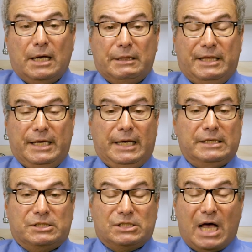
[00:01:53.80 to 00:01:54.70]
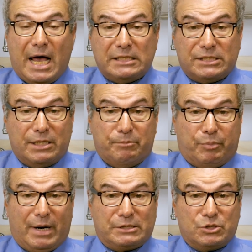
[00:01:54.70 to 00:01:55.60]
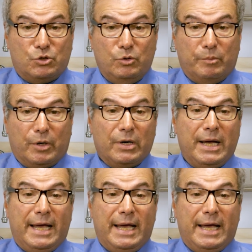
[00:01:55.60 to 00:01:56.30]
The size of the breast tumor